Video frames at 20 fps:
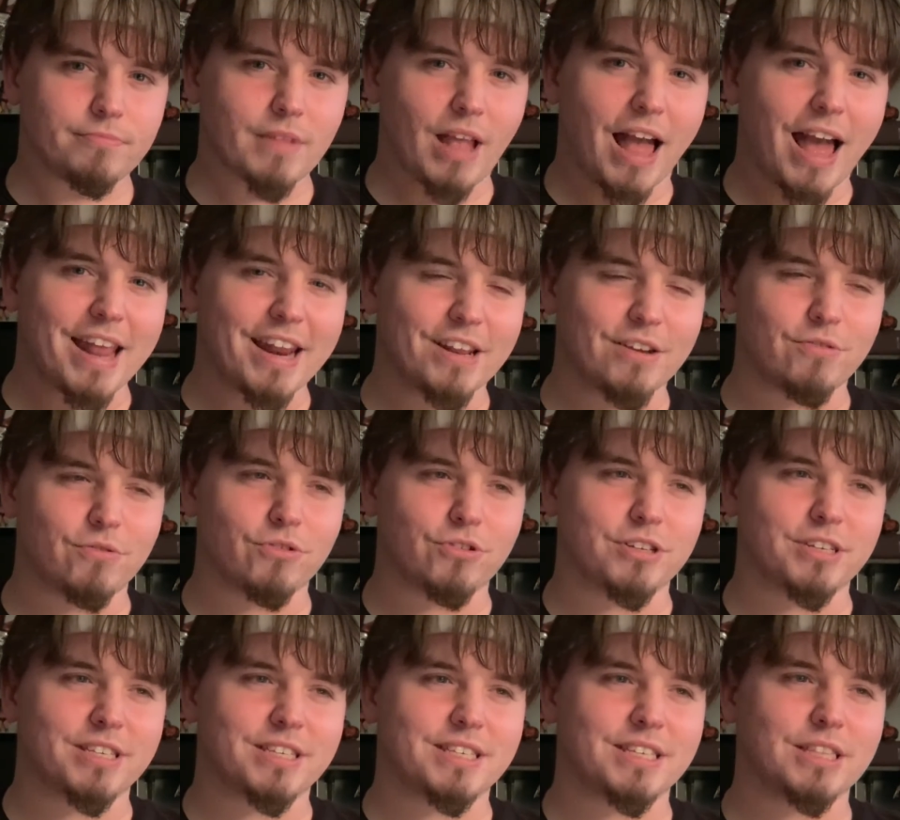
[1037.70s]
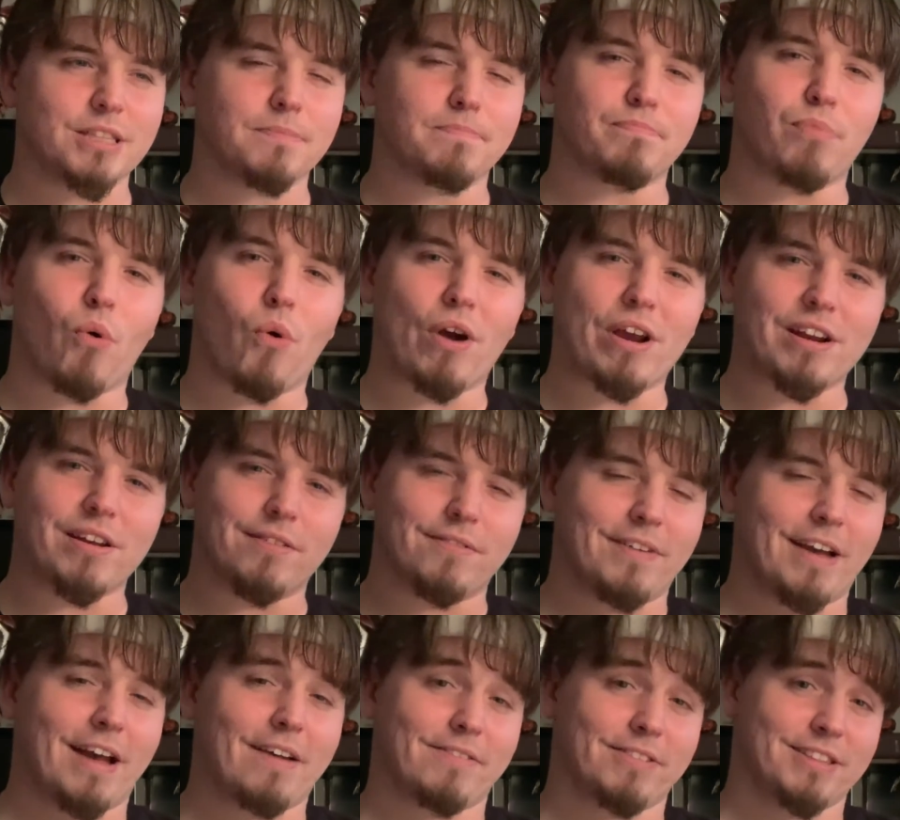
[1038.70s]
I didn't really see the point
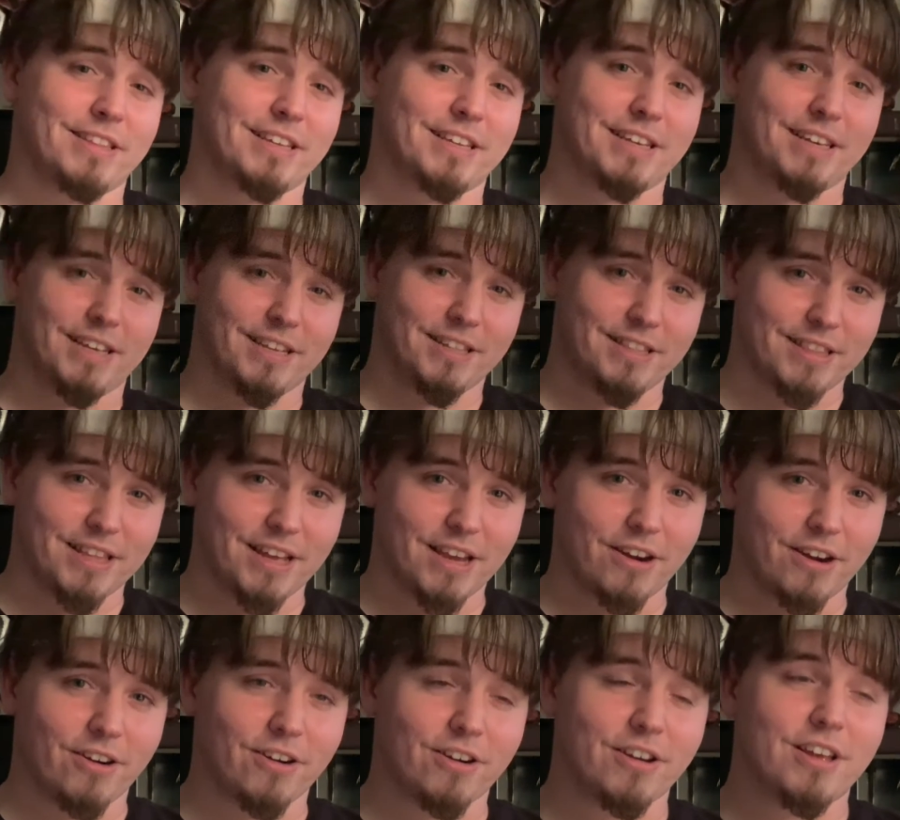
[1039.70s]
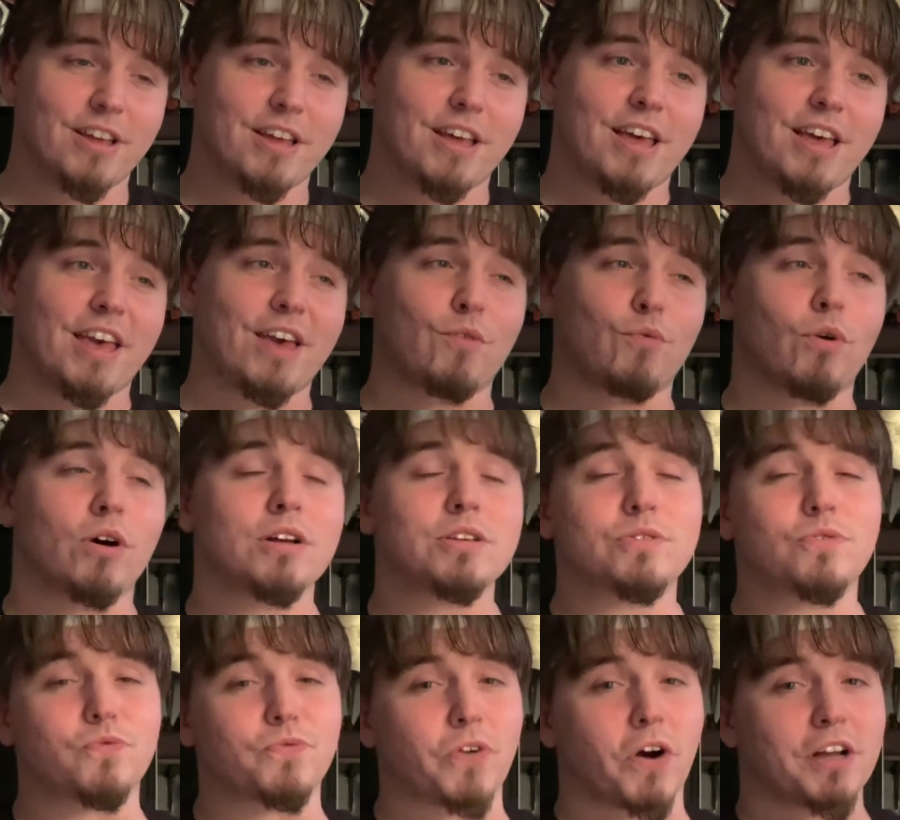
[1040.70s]
of having the kid there. It
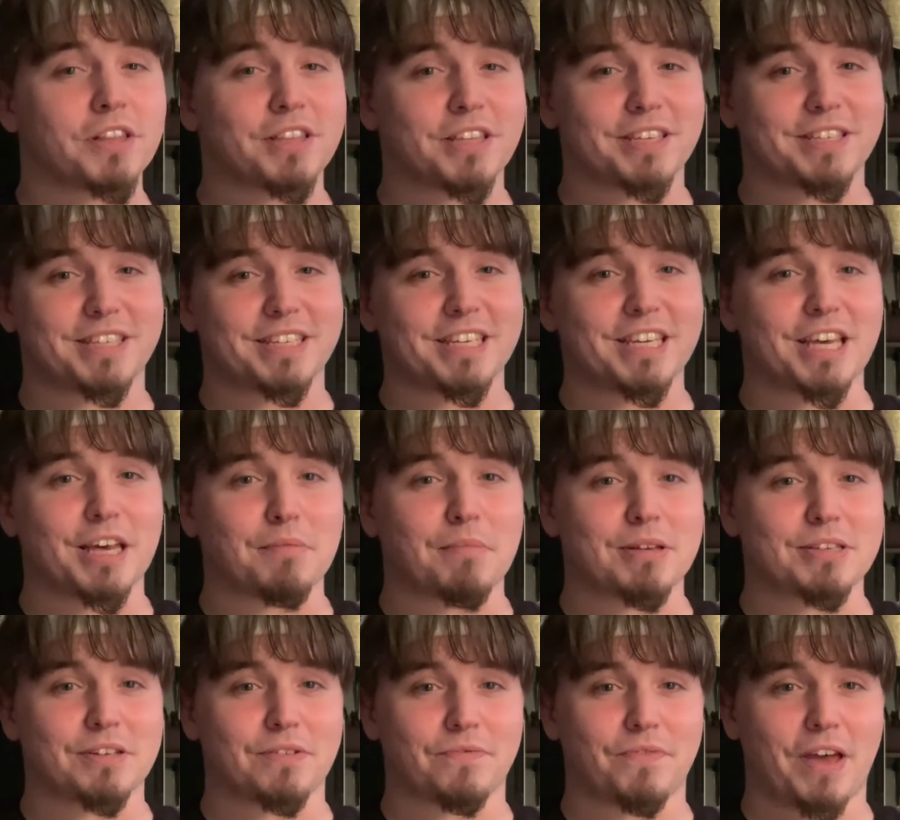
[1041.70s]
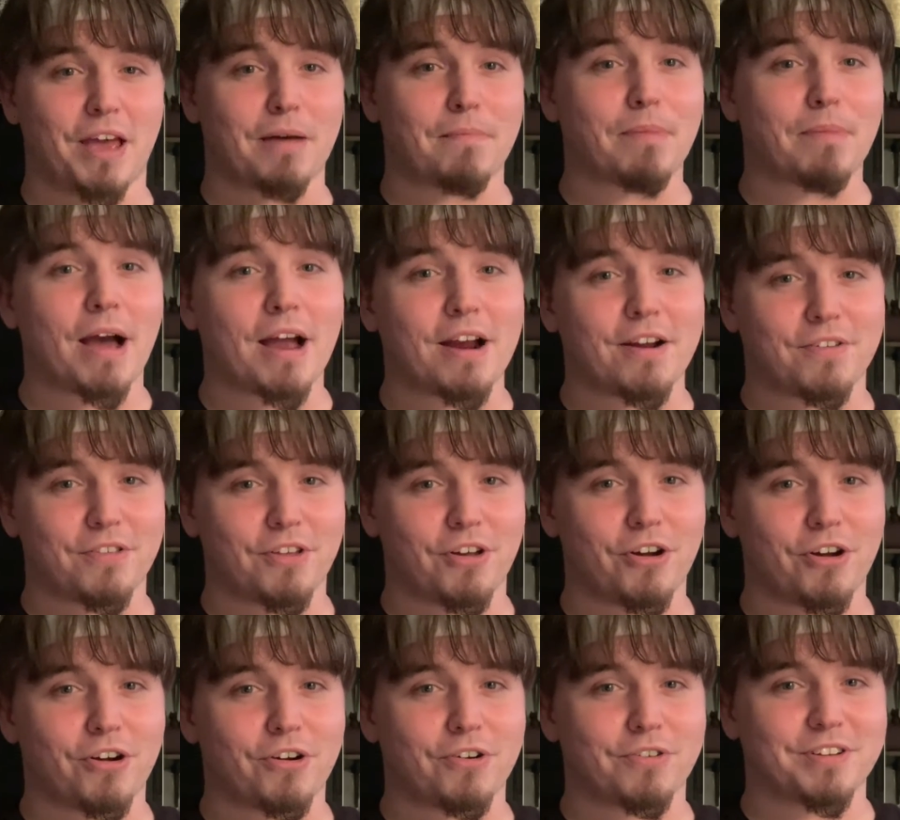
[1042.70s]
was fun to see him as a vampire
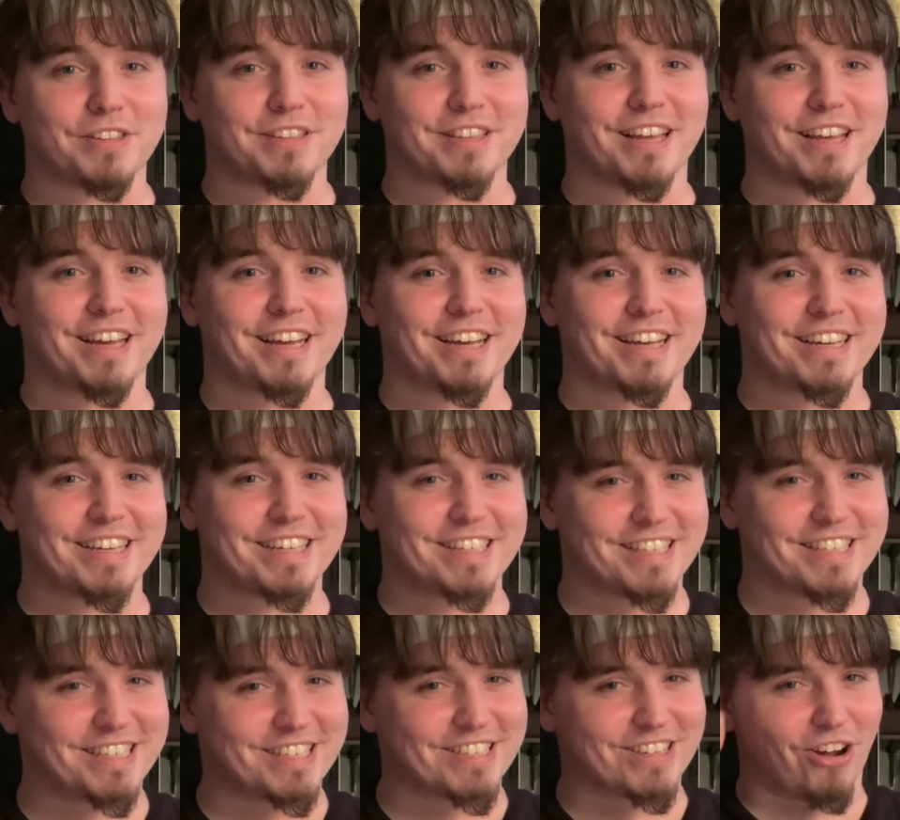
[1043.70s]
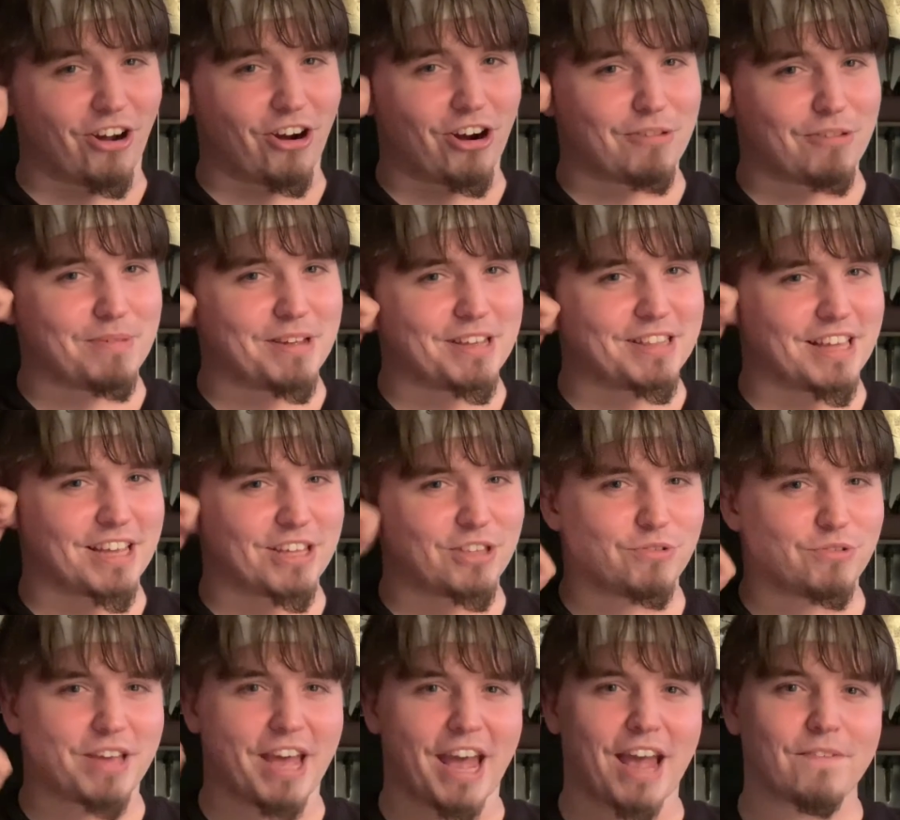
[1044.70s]
though, and like Star being like,
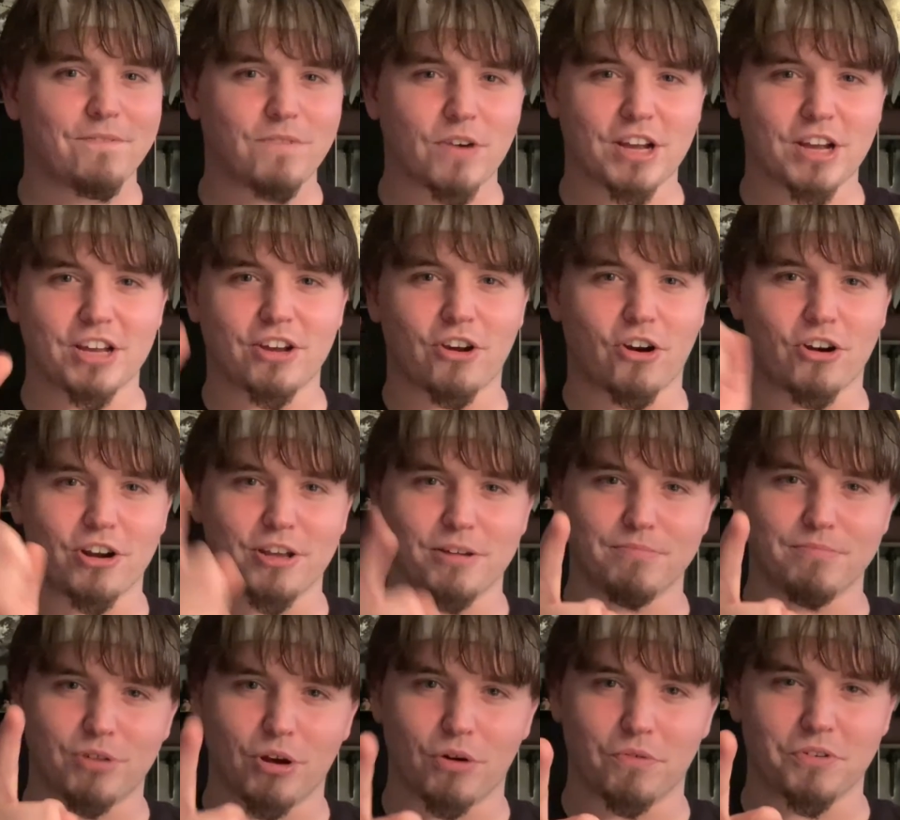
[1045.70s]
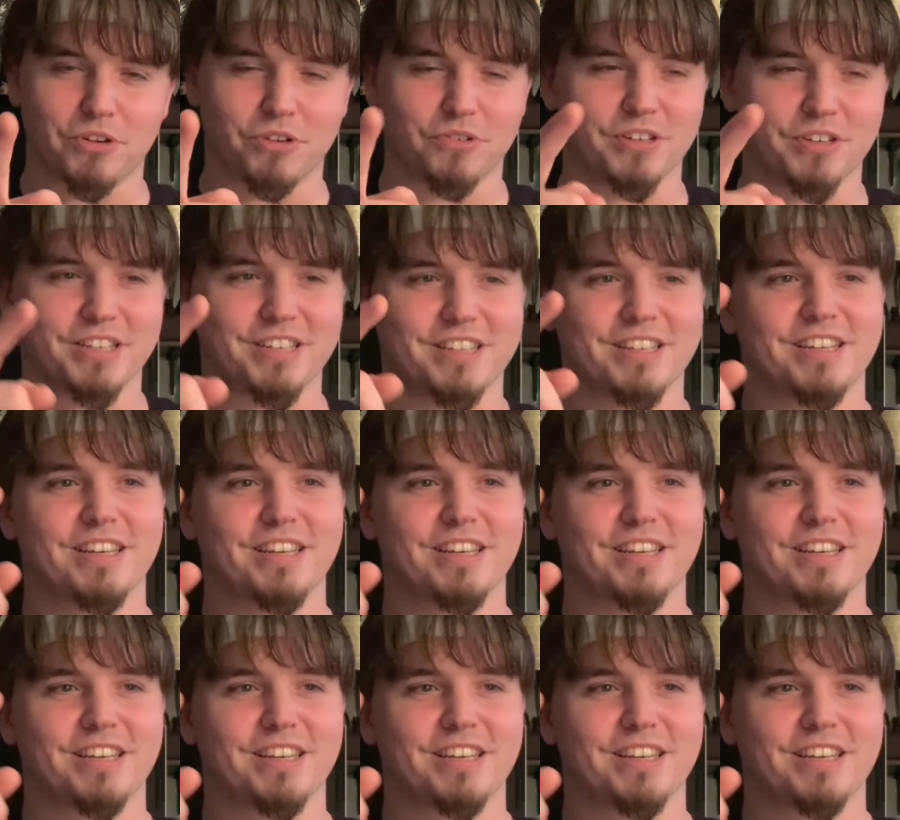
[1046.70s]
"You can't fucking hurt him, don't do it."